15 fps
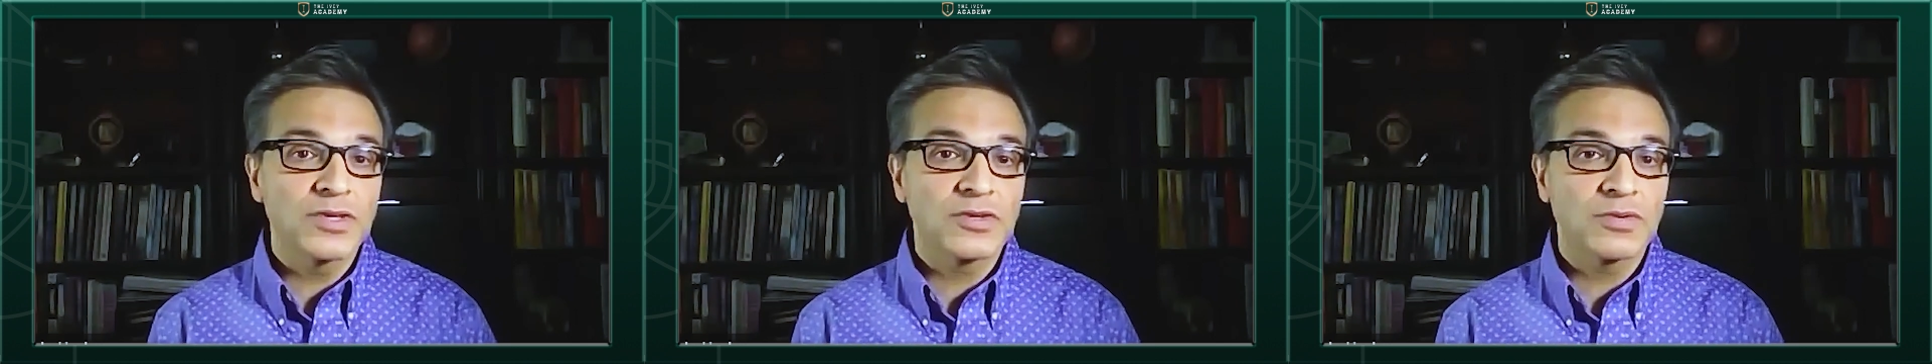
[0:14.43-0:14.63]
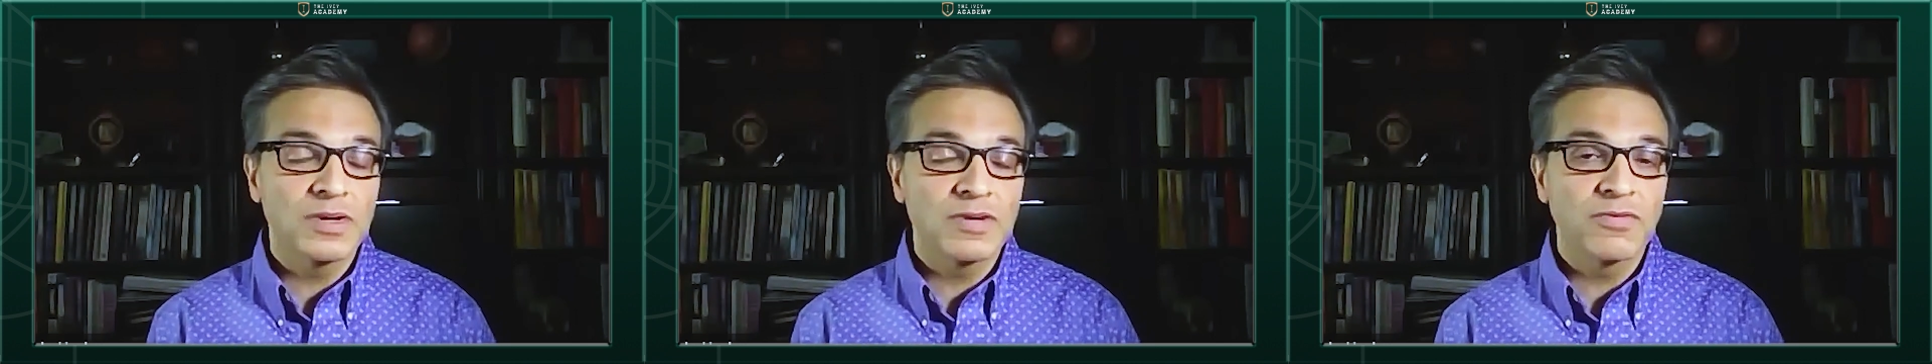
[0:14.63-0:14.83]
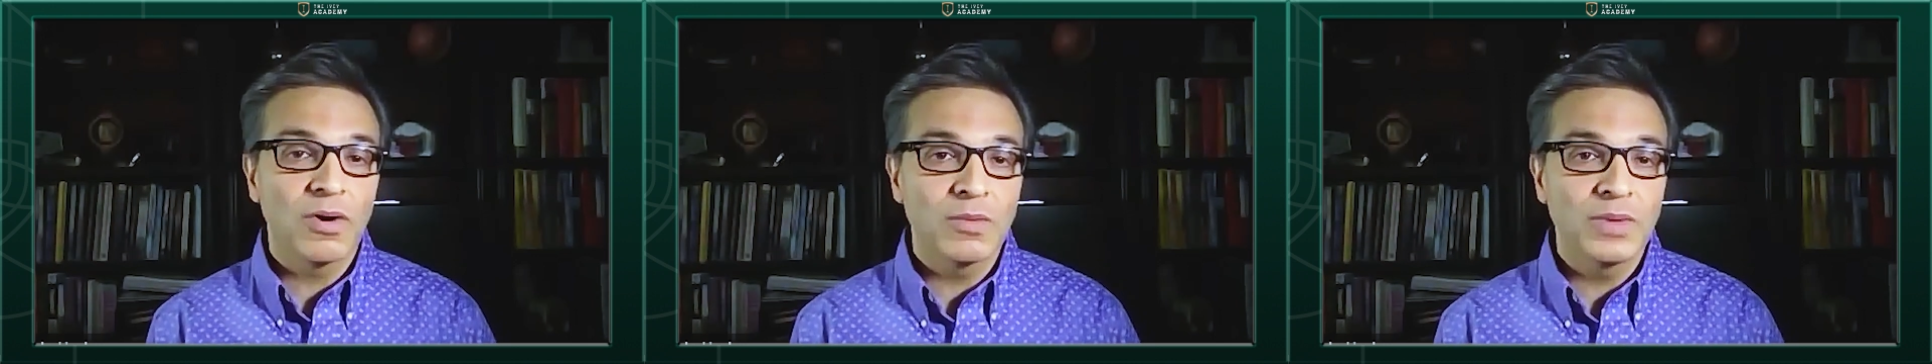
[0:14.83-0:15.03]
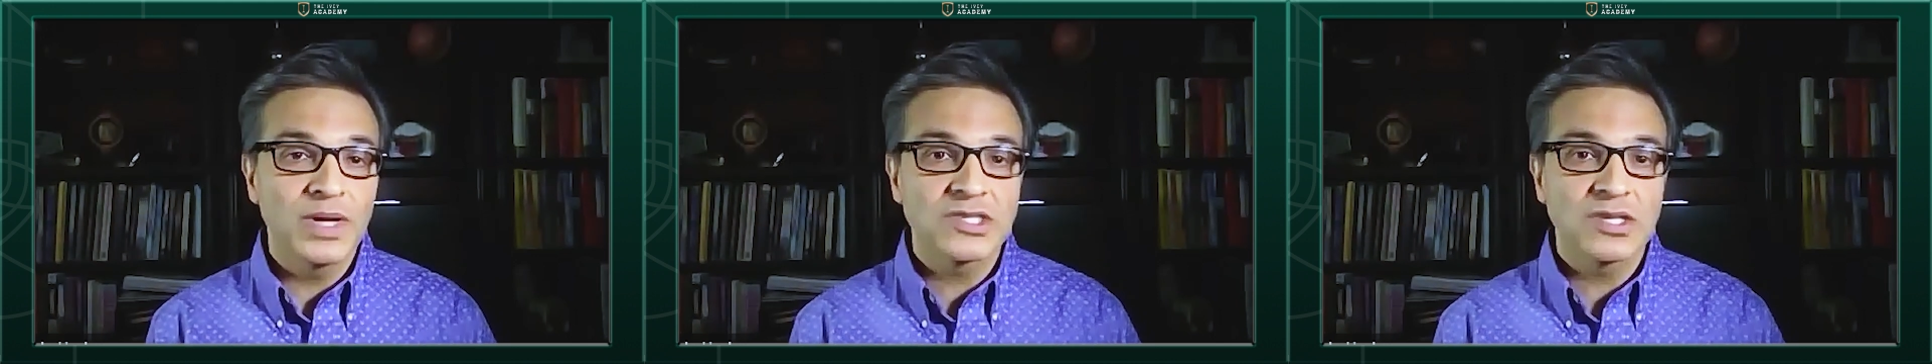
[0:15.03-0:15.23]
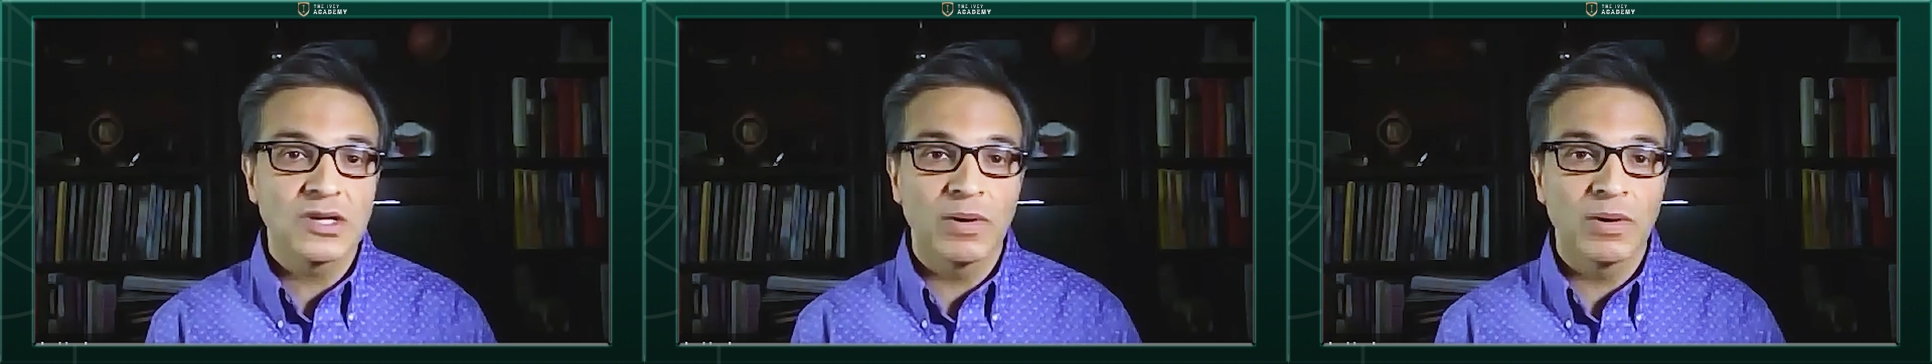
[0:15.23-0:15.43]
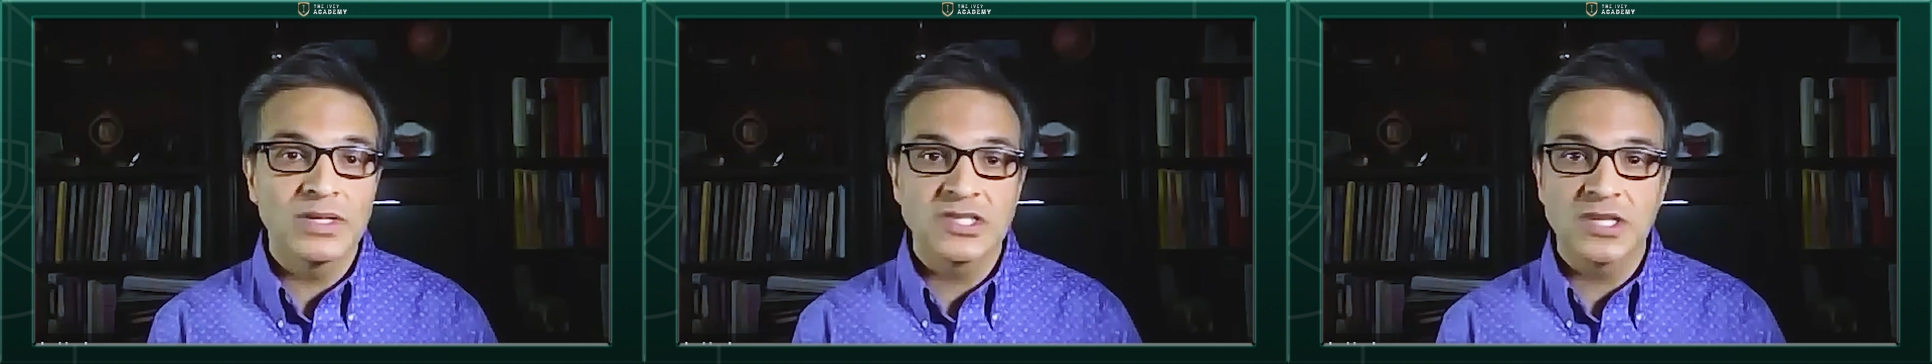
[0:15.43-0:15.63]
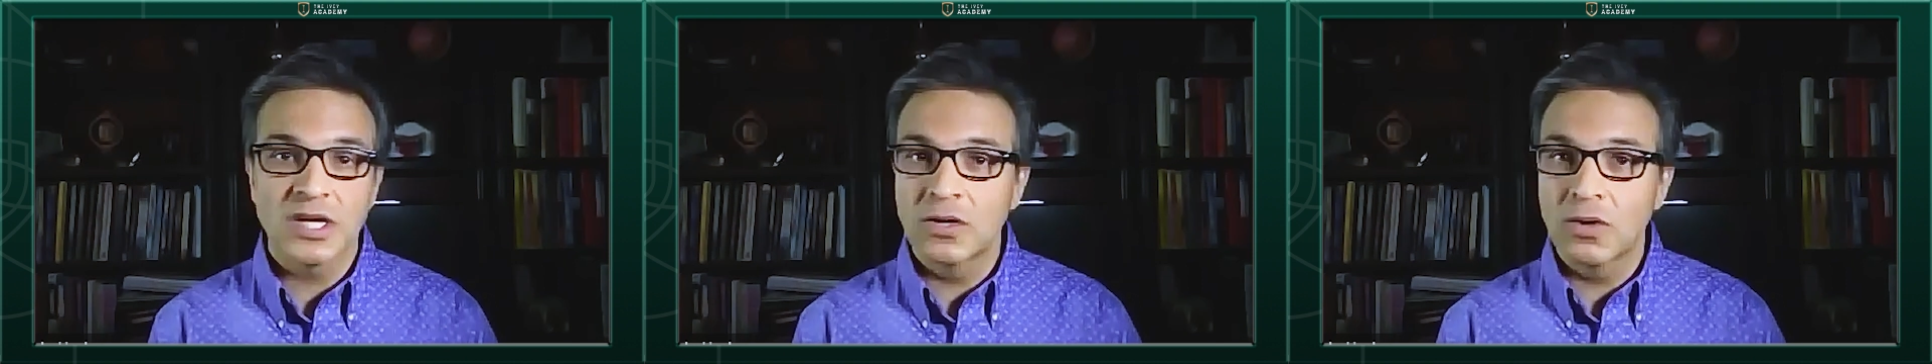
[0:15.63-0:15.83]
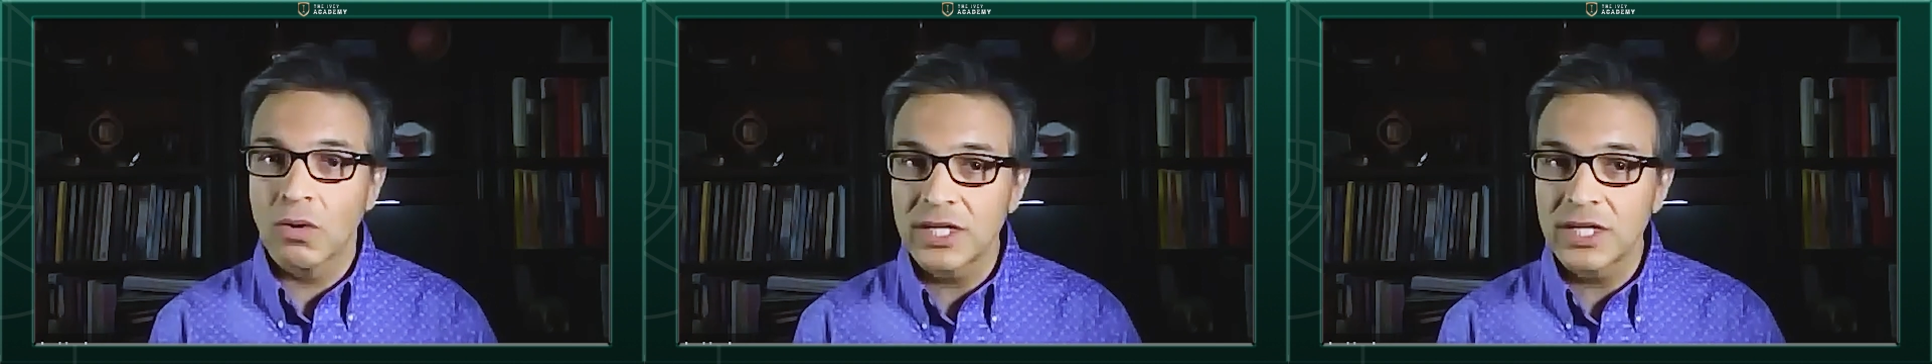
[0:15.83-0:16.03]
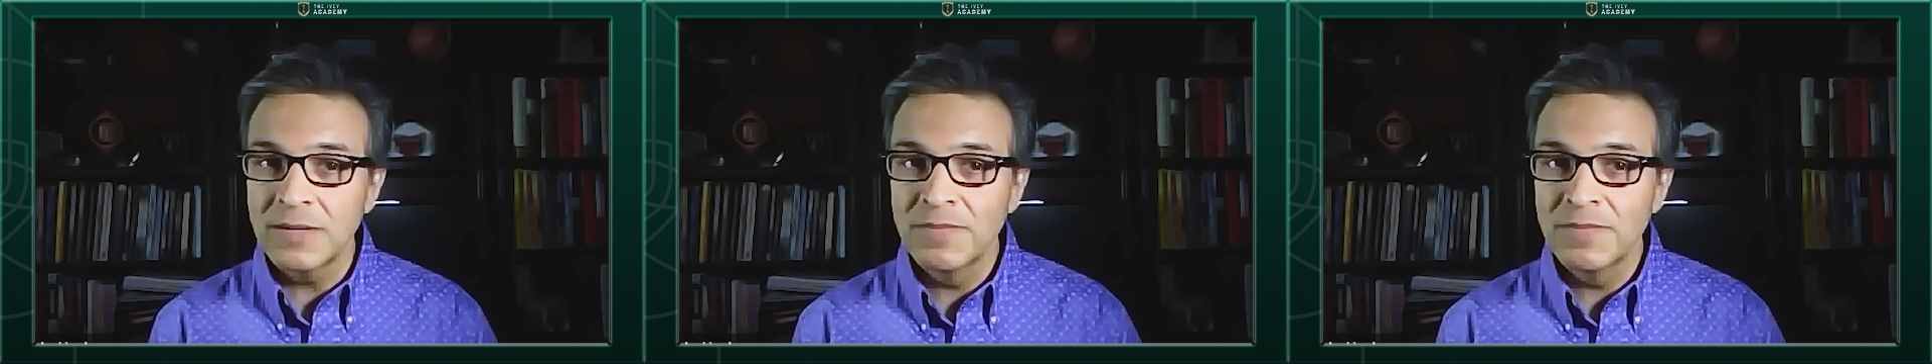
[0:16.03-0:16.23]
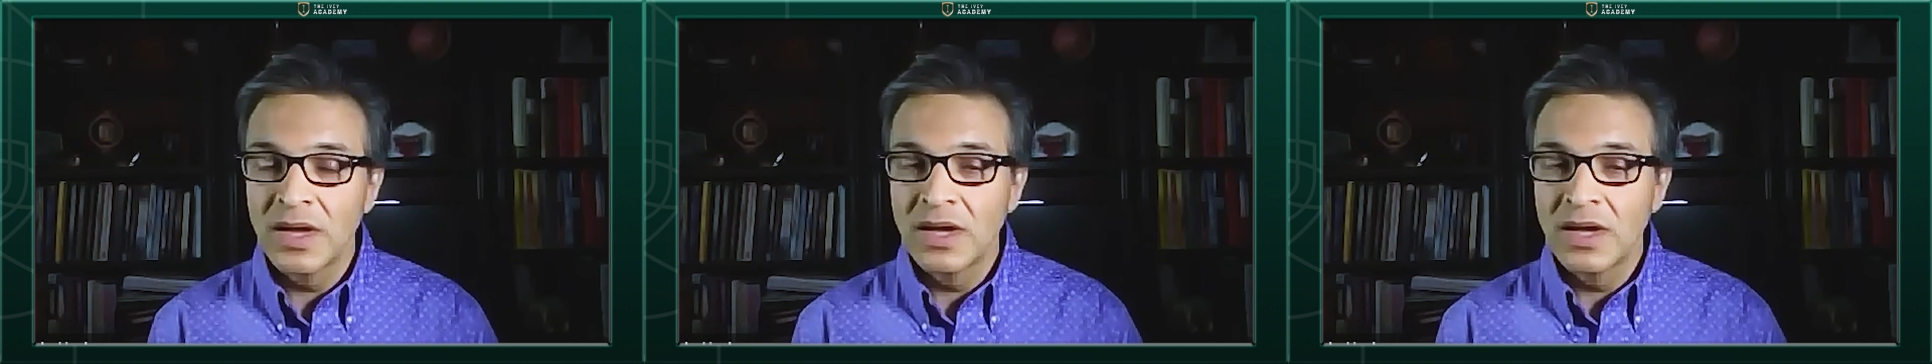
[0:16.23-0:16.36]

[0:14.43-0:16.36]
3-4 weeks ago and said, Goldy,